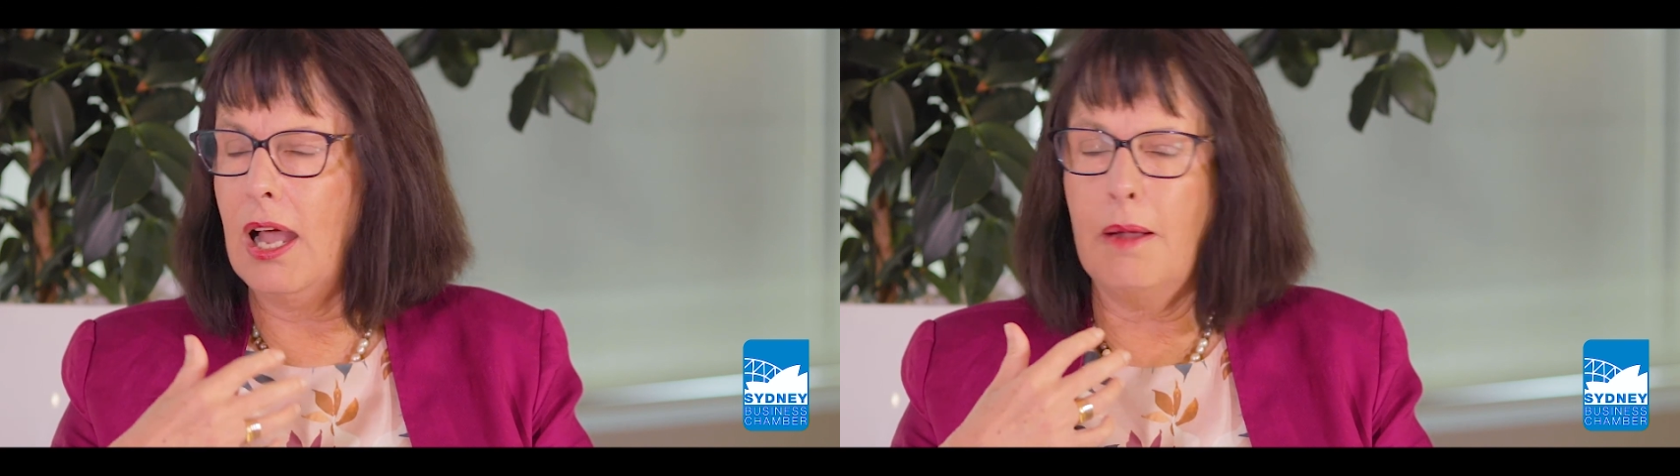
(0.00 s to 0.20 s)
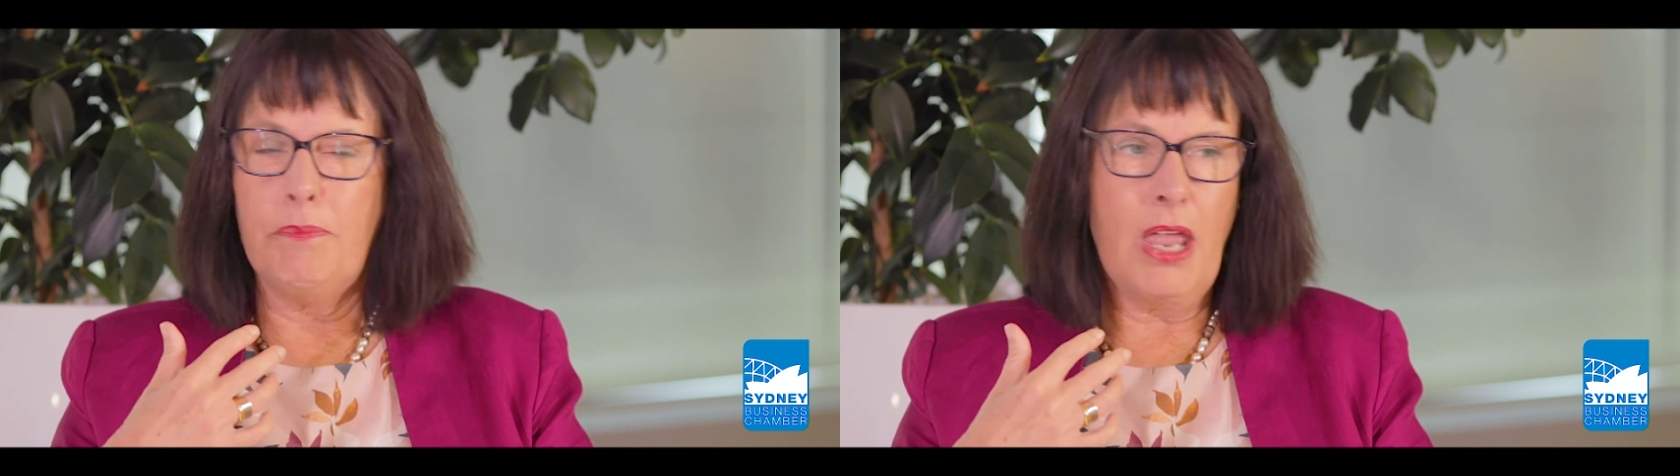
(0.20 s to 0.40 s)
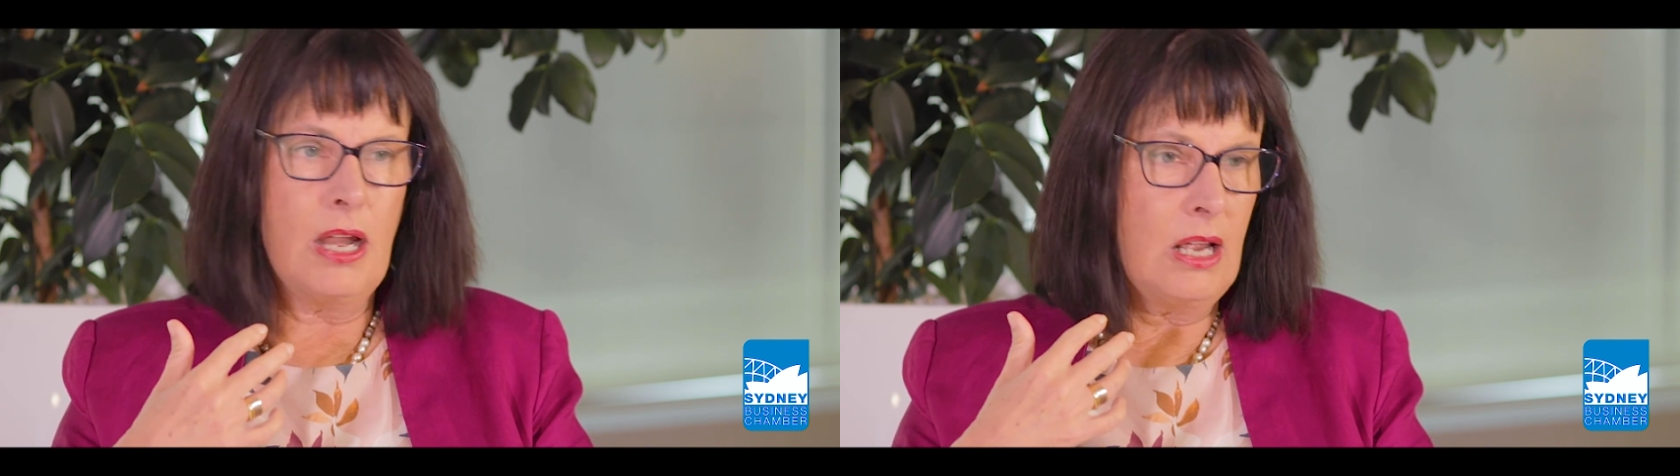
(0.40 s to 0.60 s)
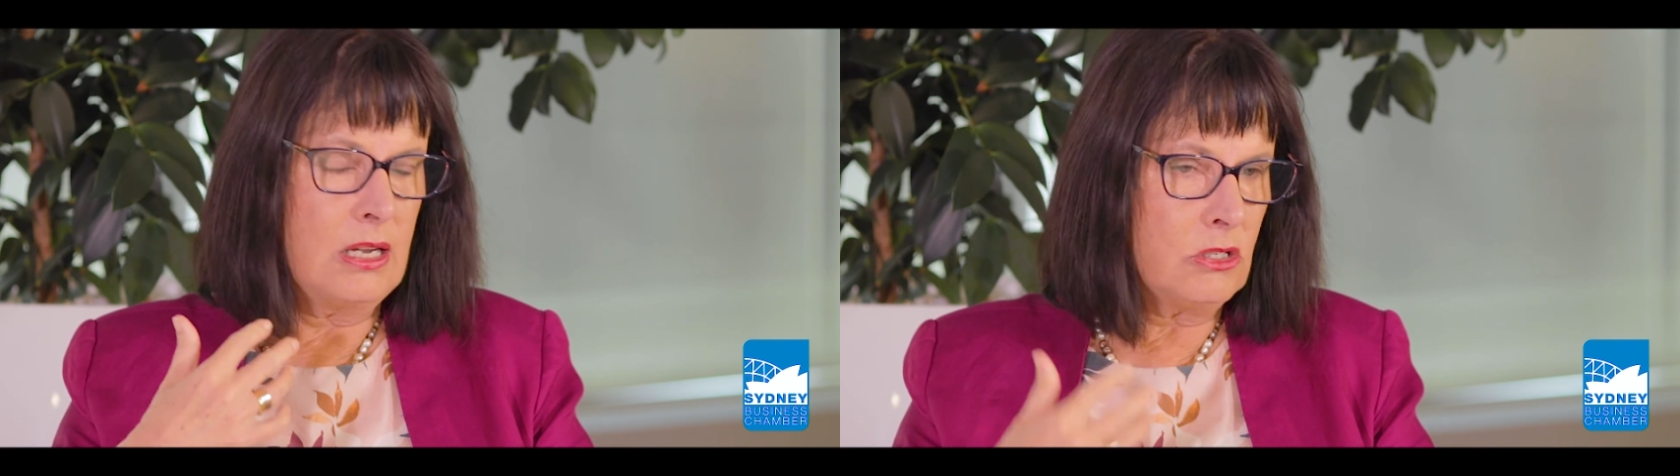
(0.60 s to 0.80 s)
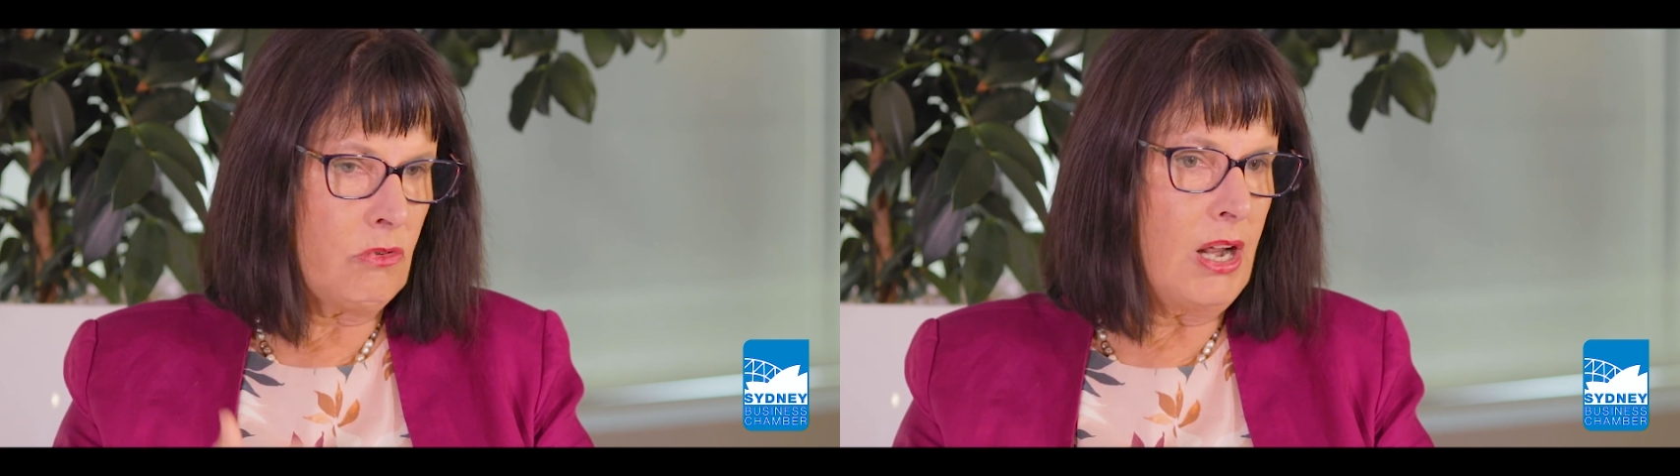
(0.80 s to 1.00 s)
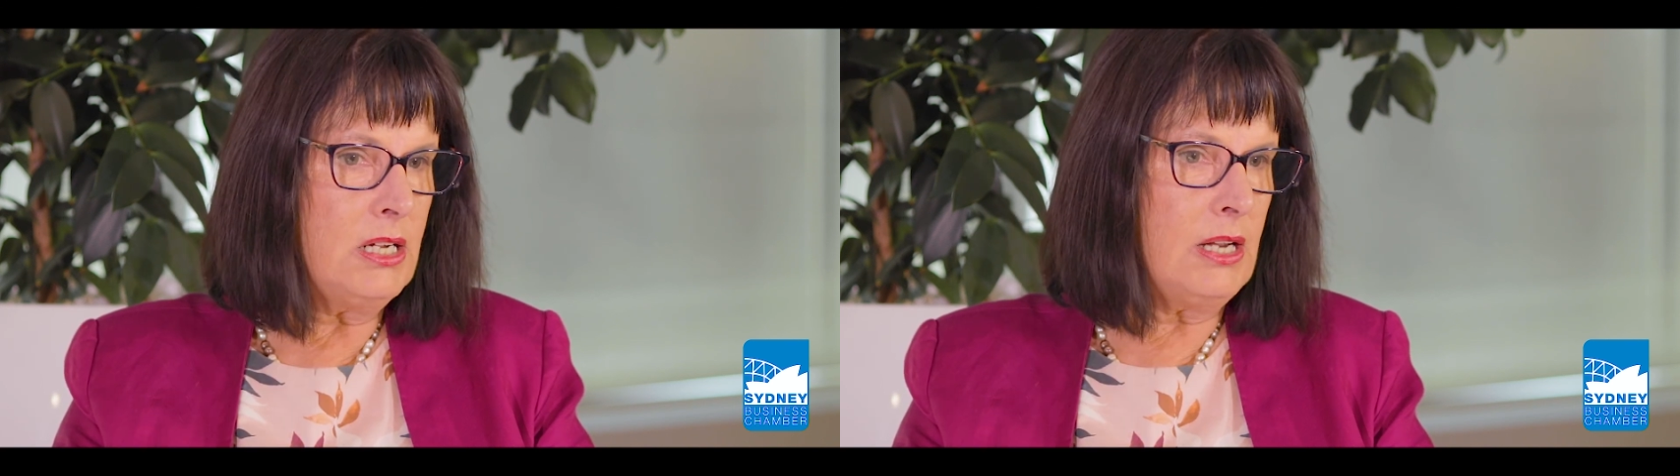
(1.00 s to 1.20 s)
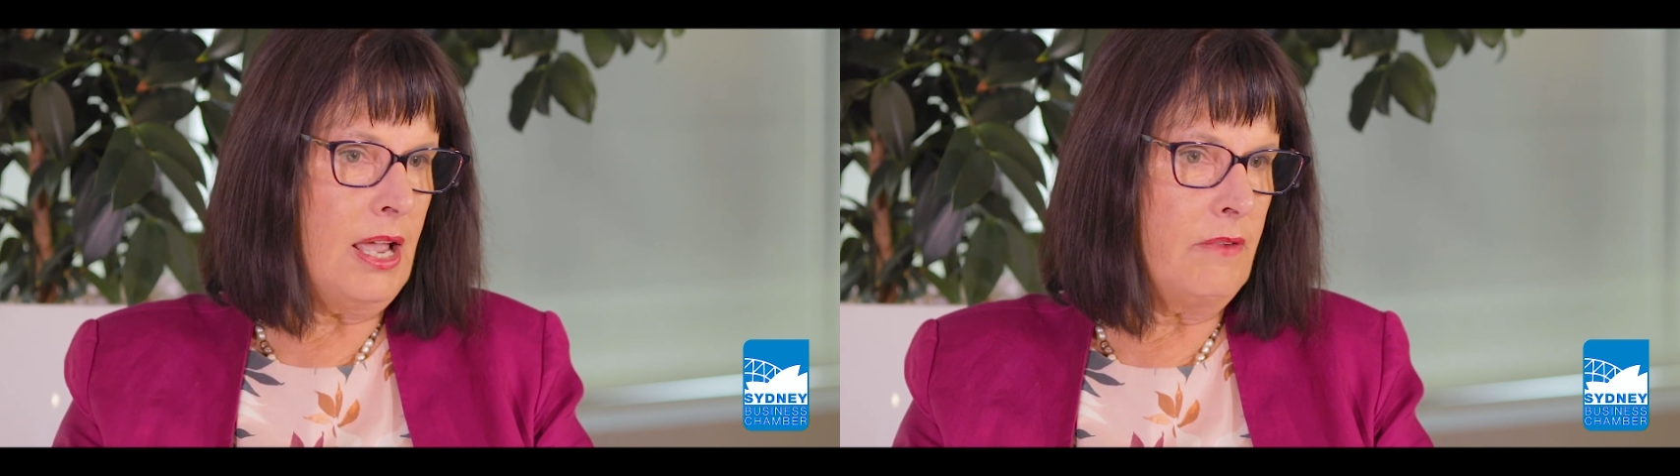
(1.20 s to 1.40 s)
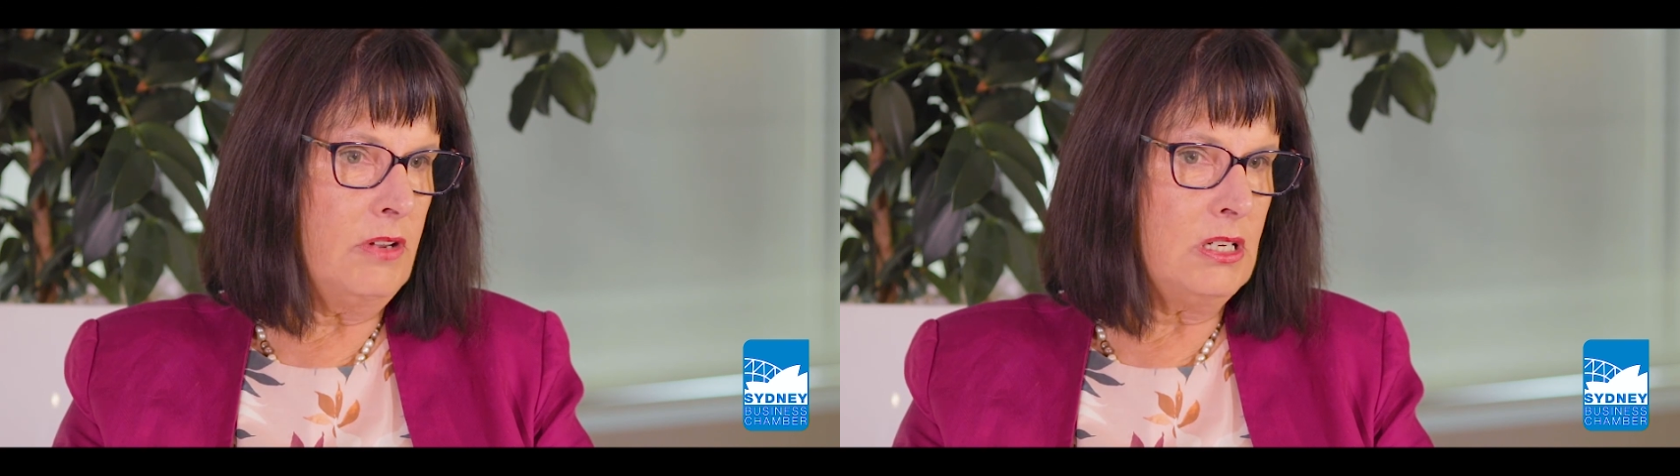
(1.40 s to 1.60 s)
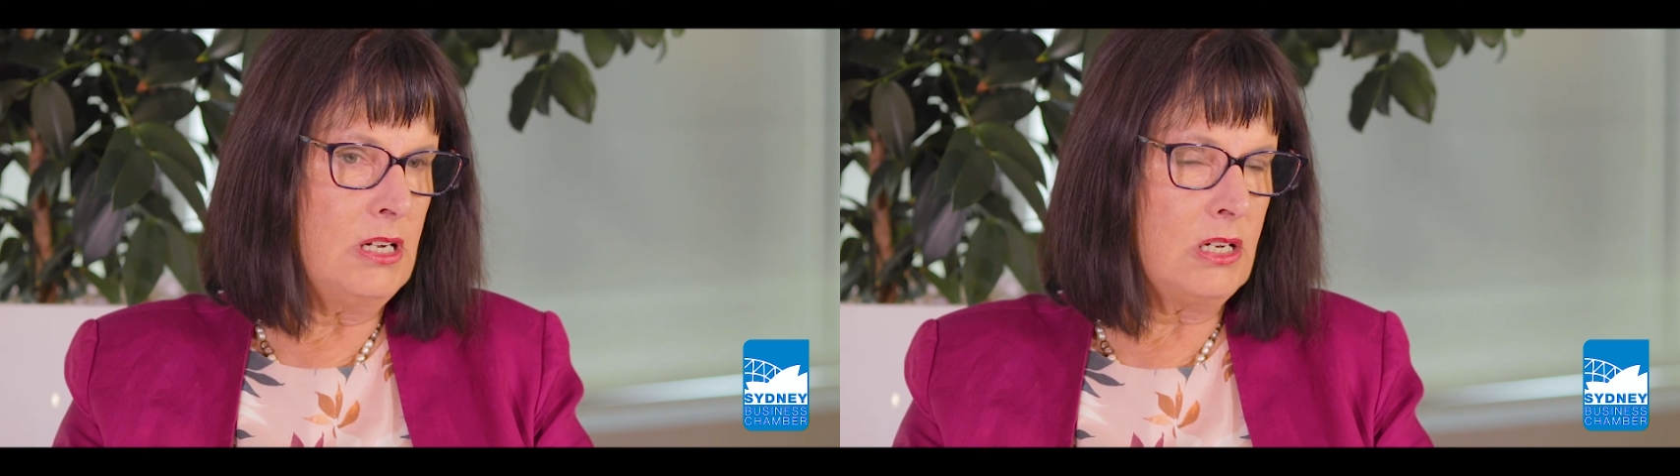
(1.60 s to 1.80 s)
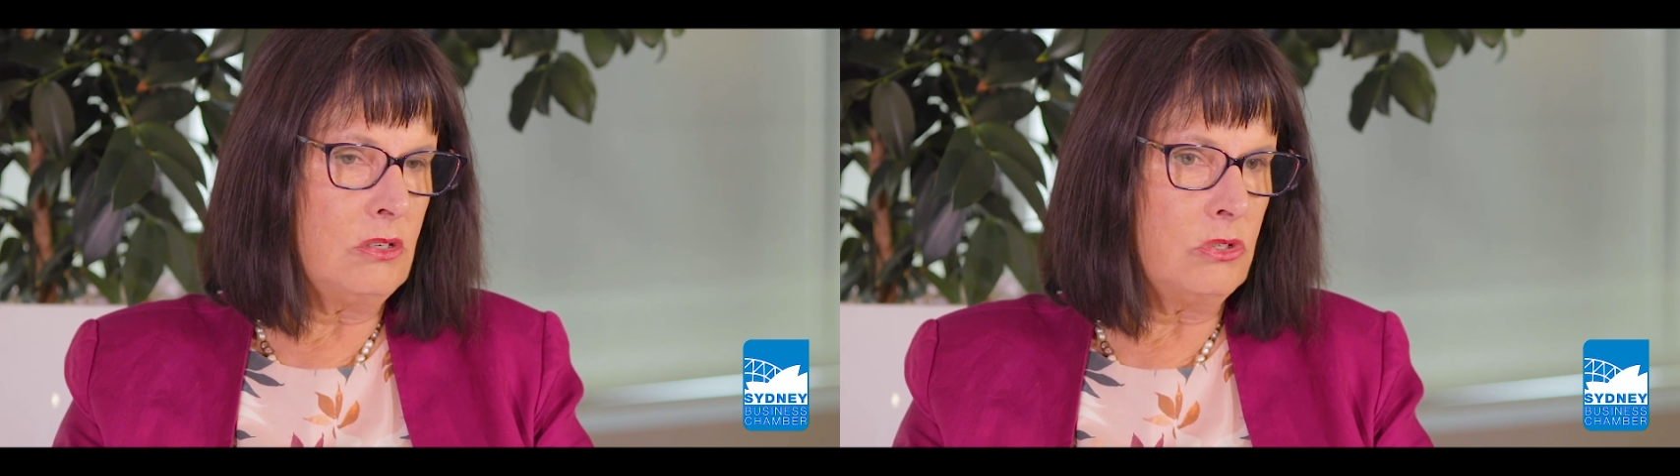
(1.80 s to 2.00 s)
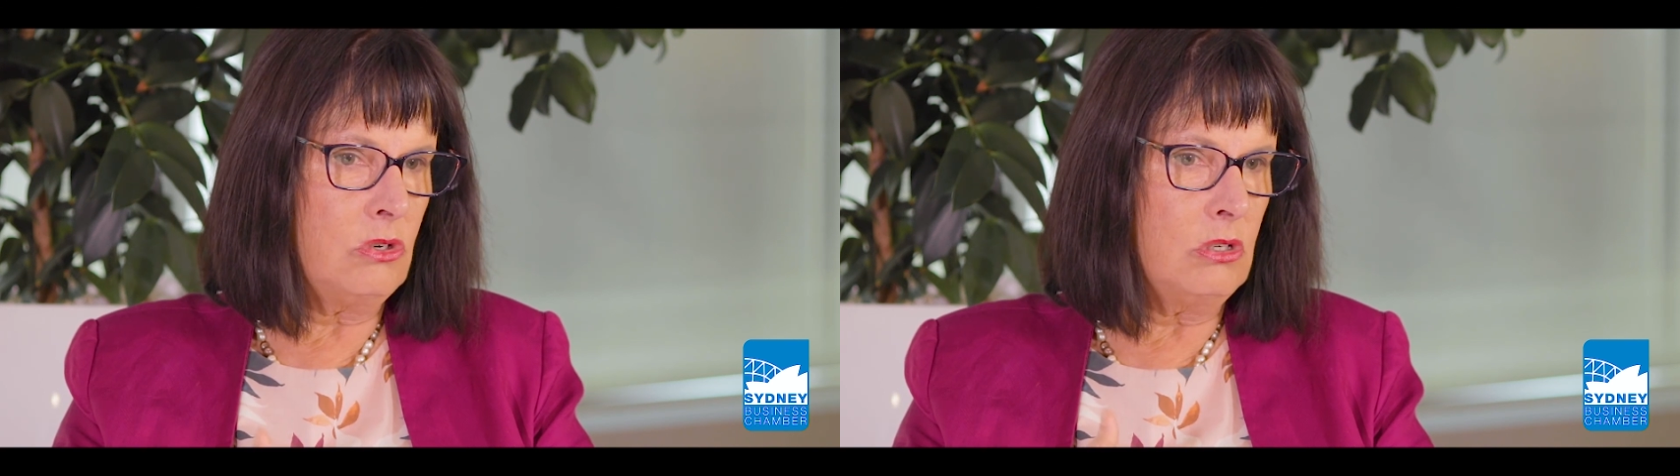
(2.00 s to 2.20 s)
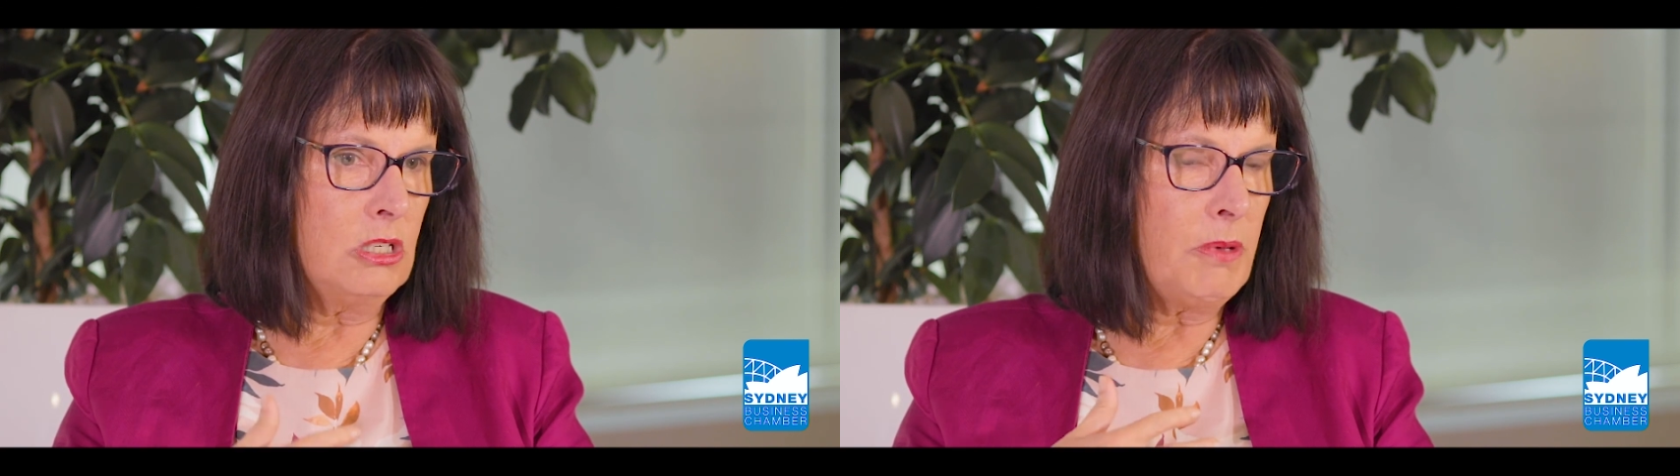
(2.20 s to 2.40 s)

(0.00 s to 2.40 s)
and it's great to have international students.